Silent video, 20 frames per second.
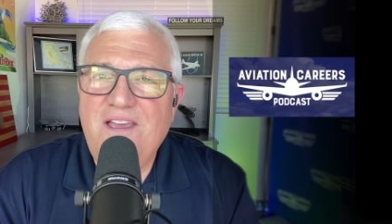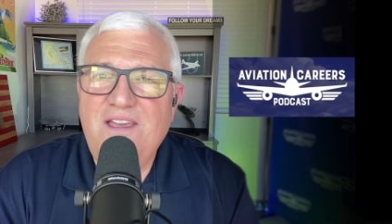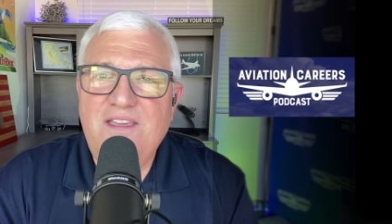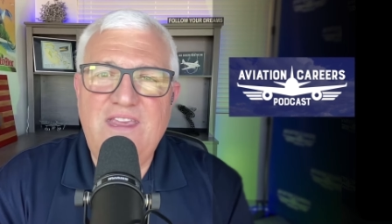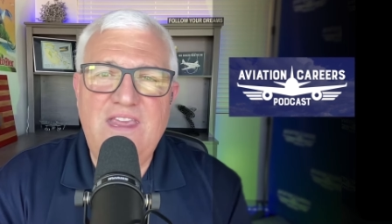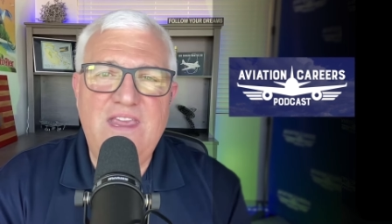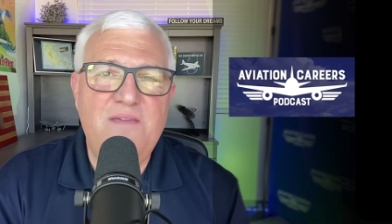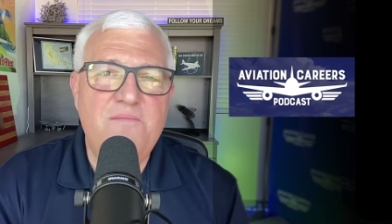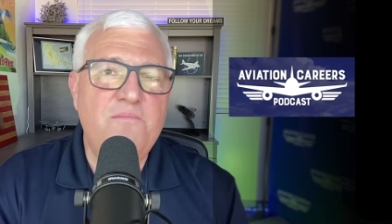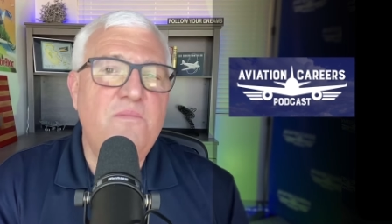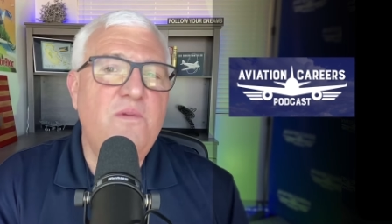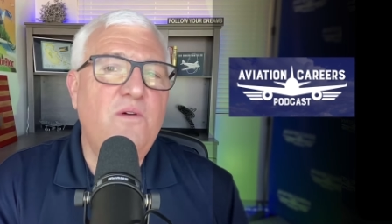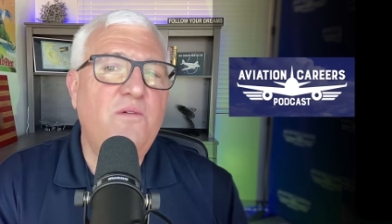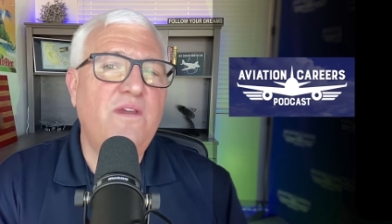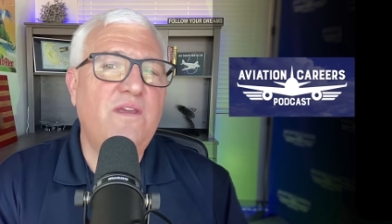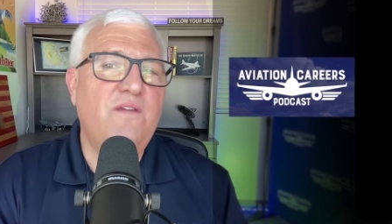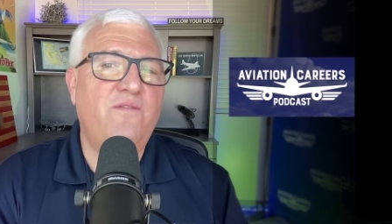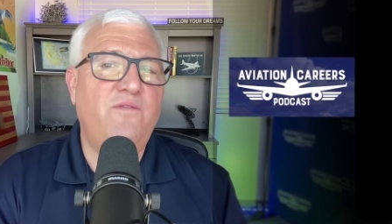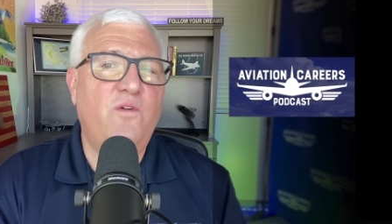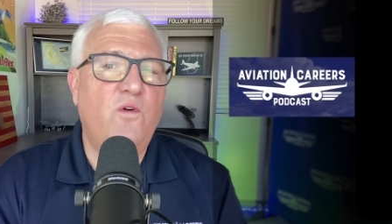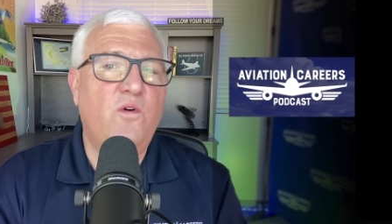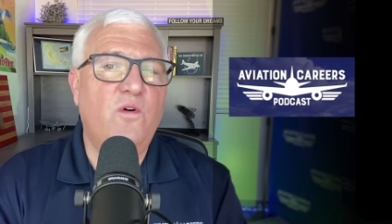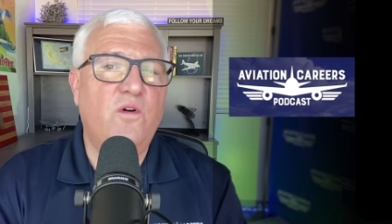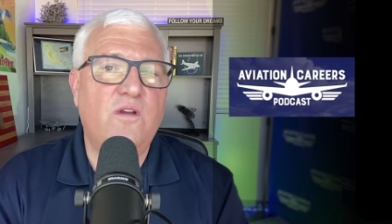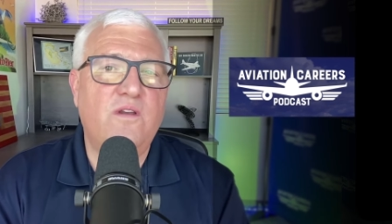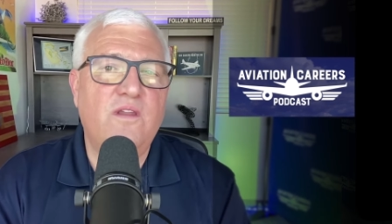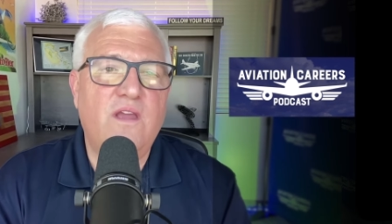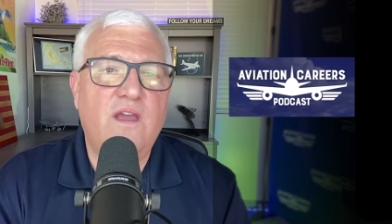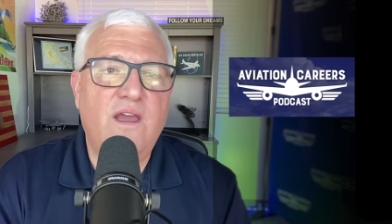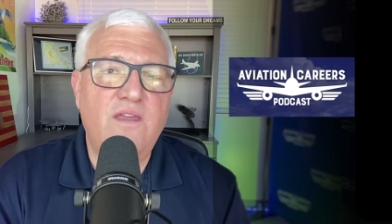Keep moving
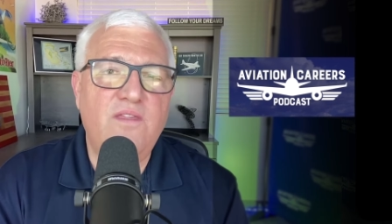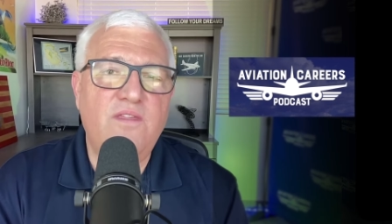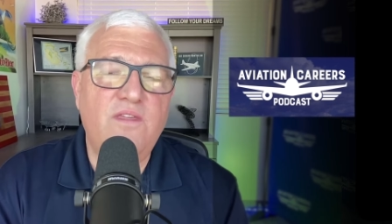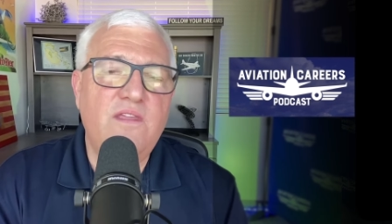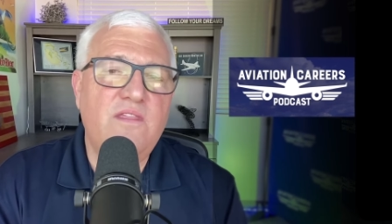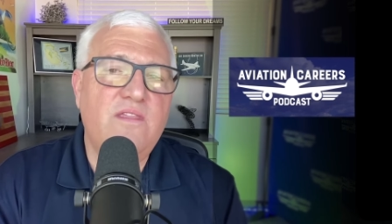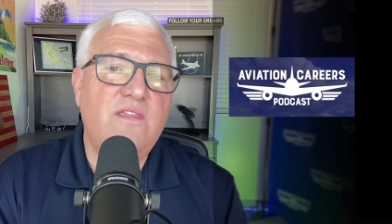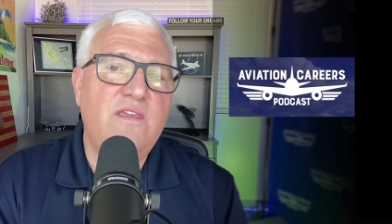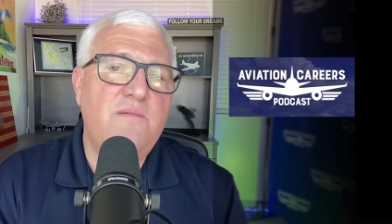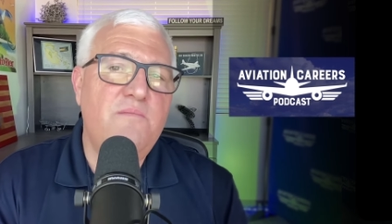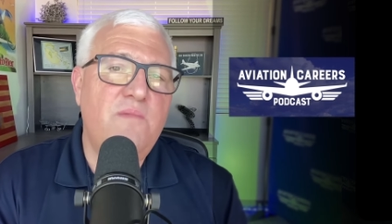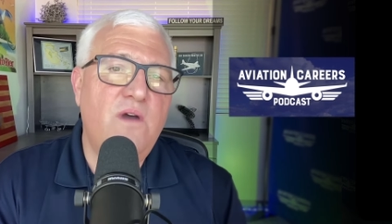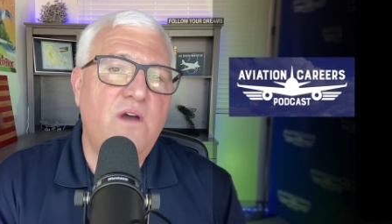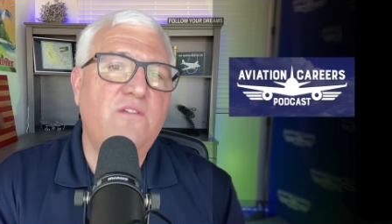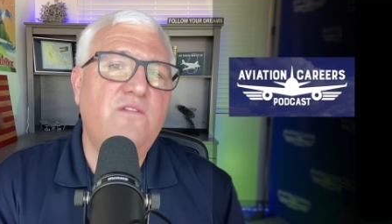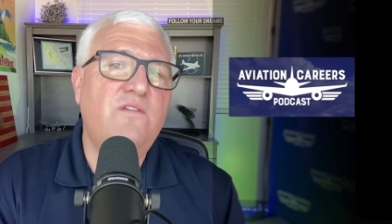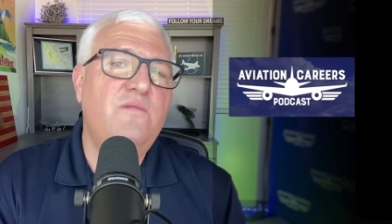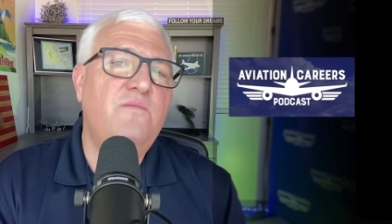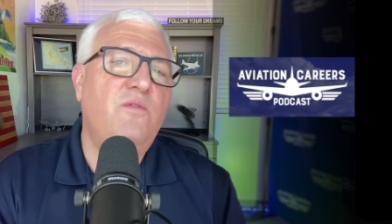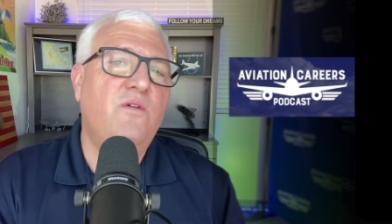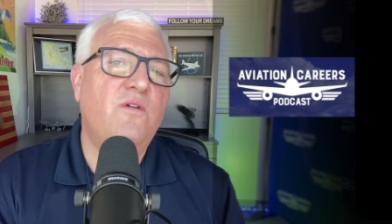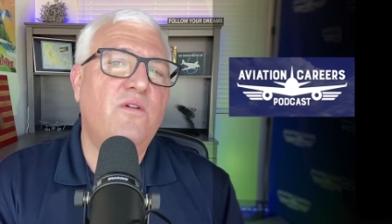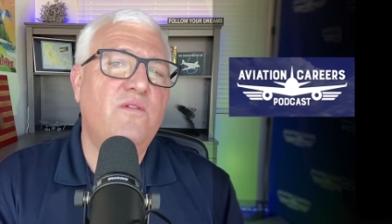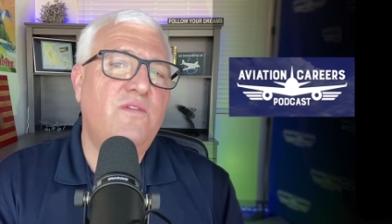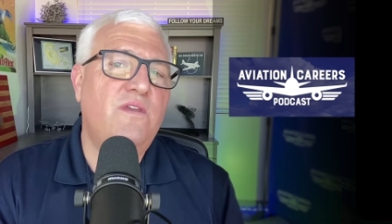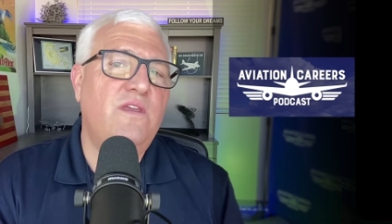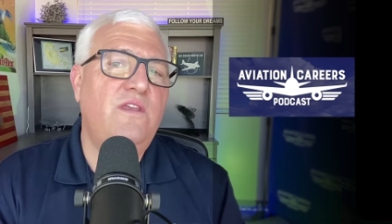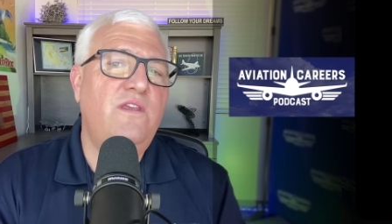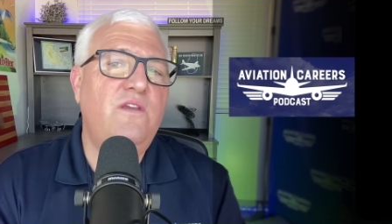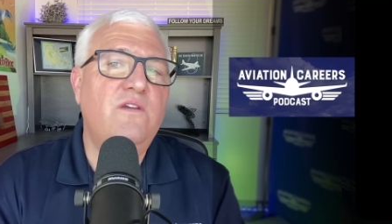forward. I think the most important
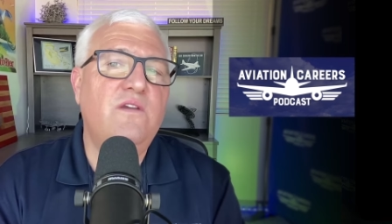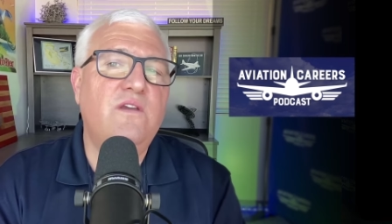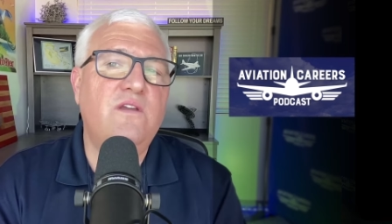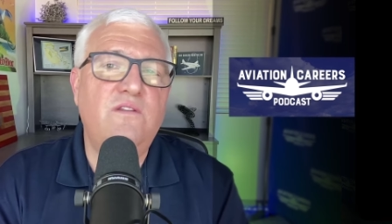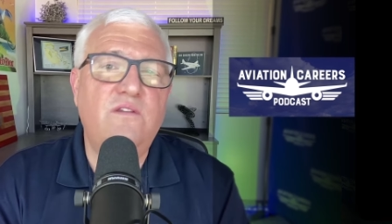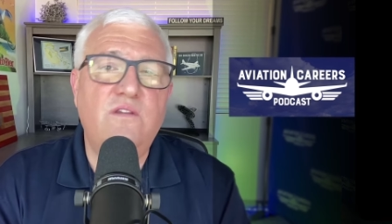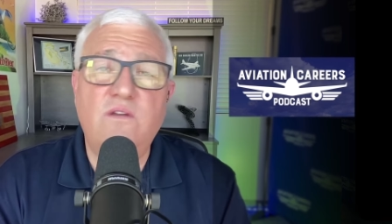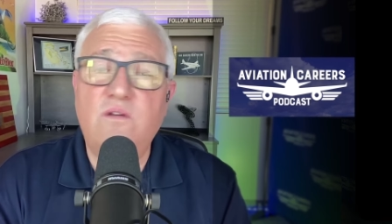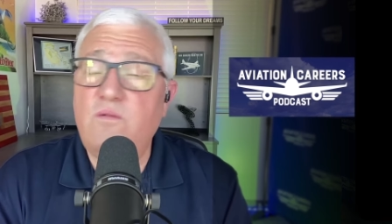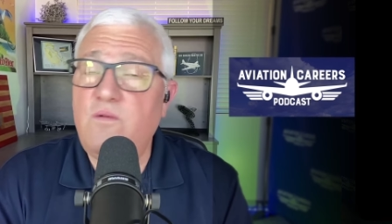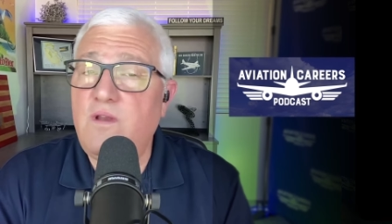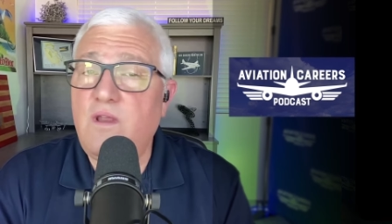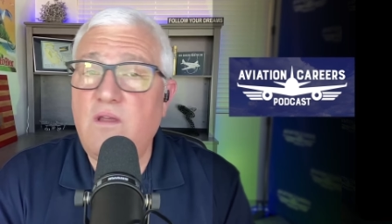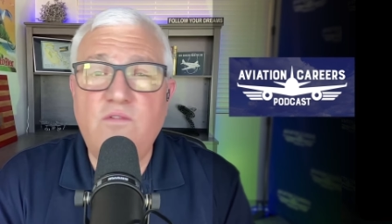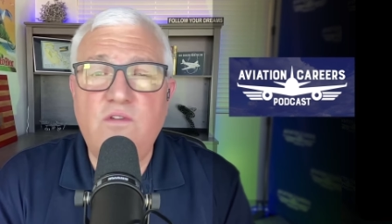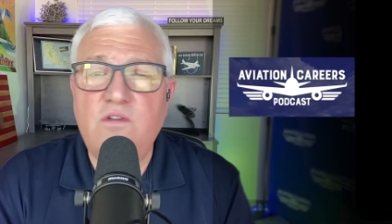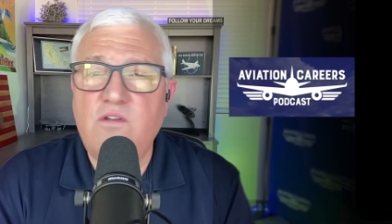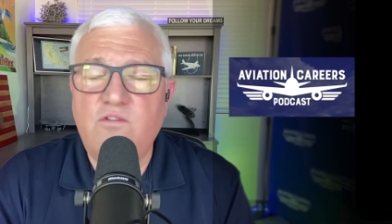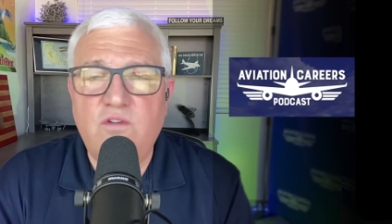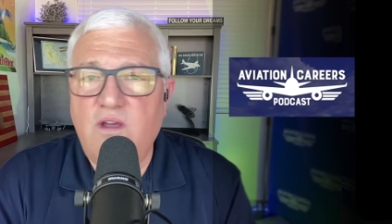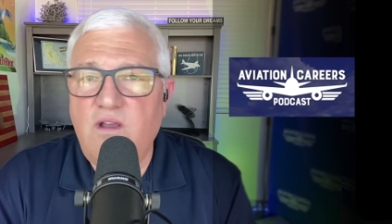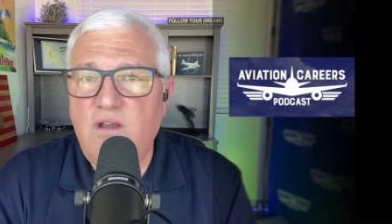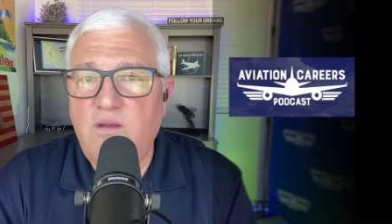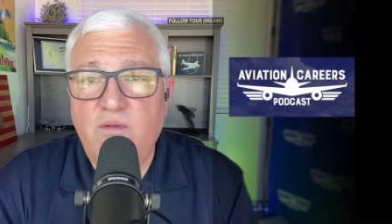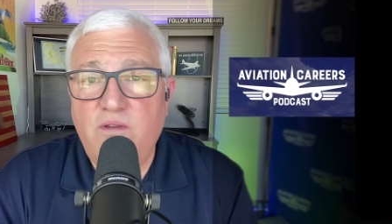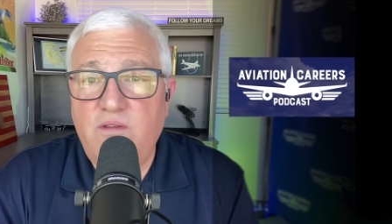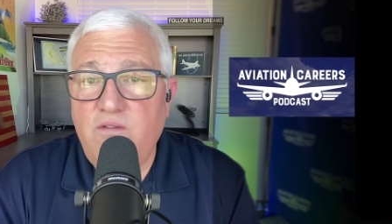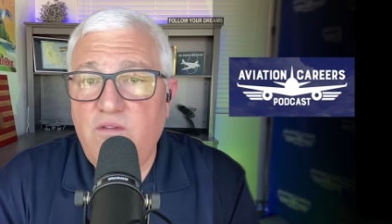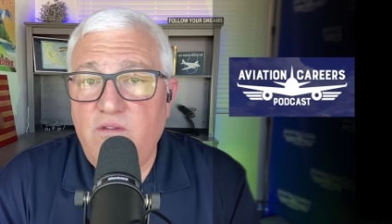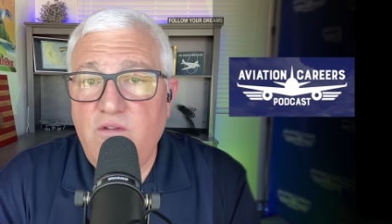thing you can do whenever you're trying to
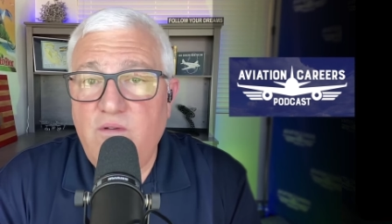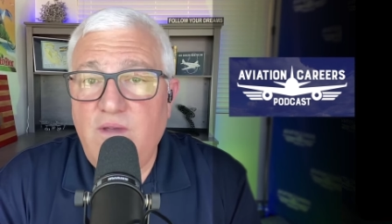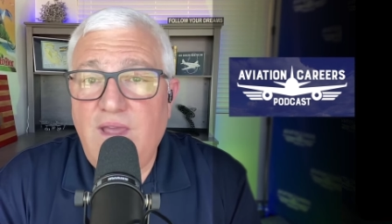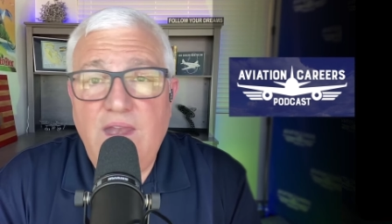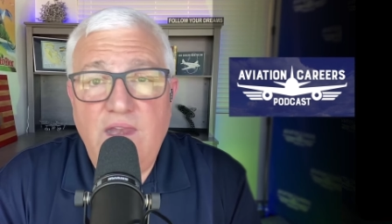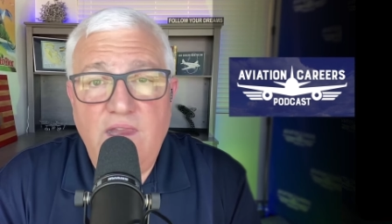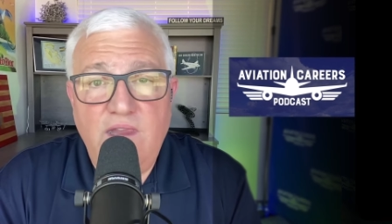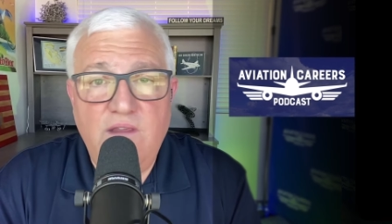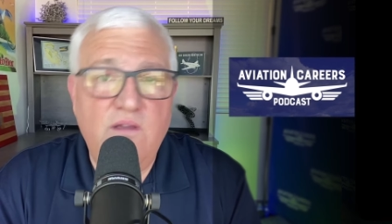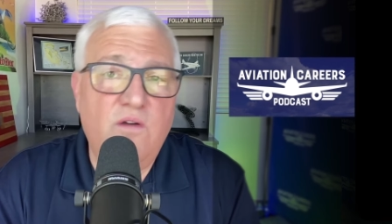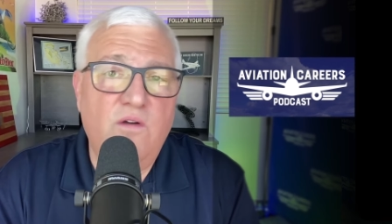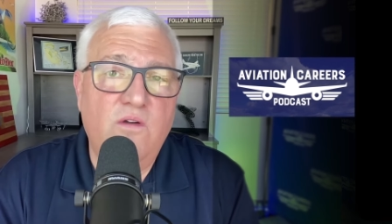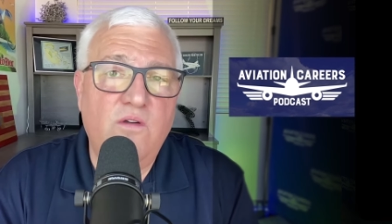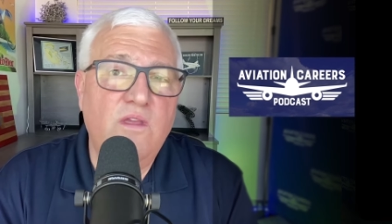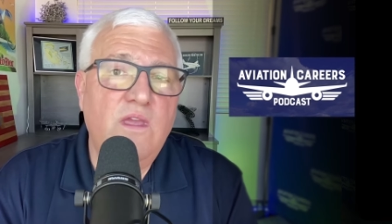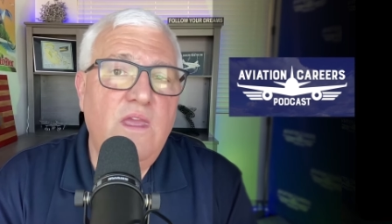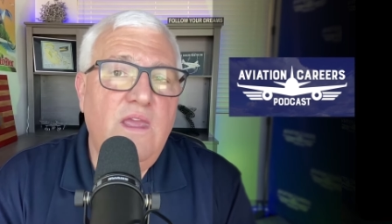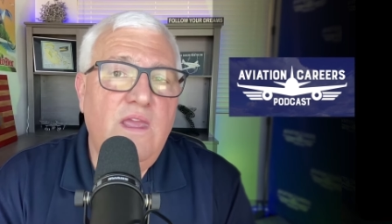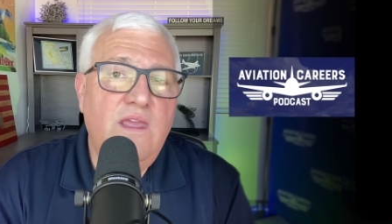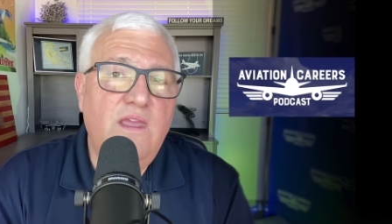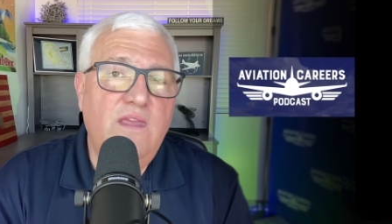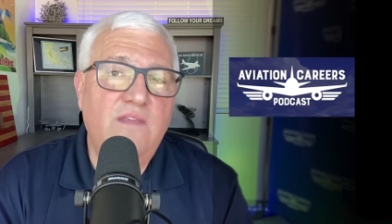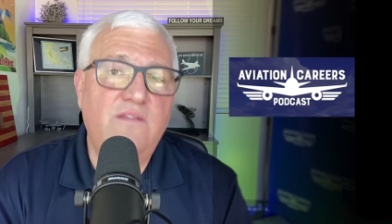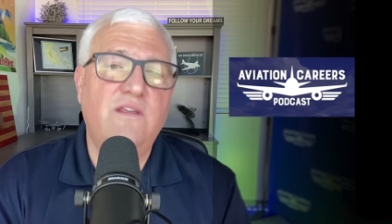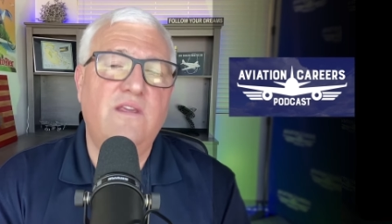pursue any goal is to